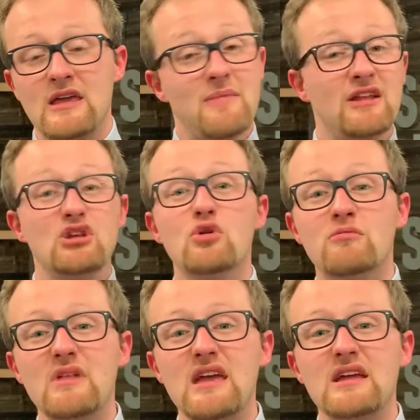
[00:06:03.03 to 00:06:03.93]
He made you
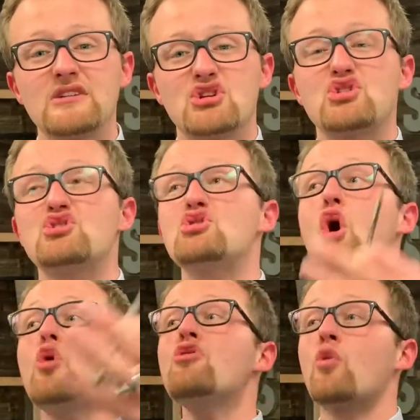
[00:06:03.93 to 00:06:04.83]
and me to
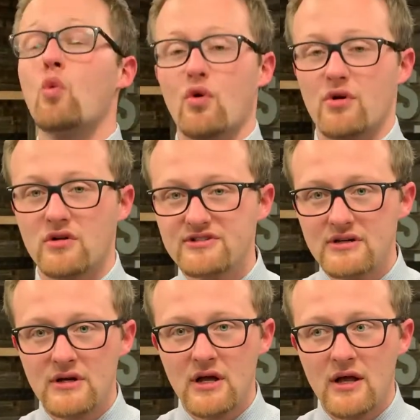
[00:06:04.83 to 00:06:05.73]
show the
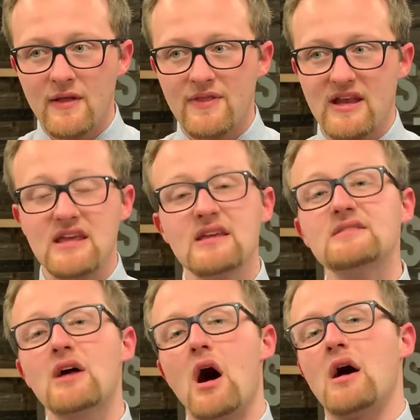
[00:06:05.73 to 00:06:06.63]
world that
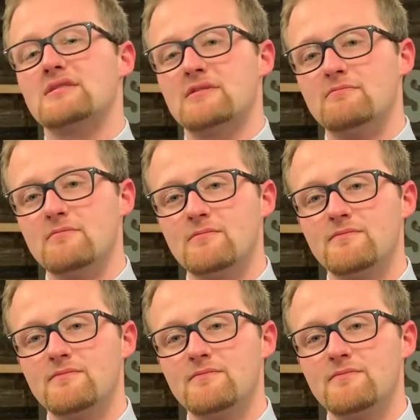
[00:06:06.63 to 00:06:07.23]
he's awesome,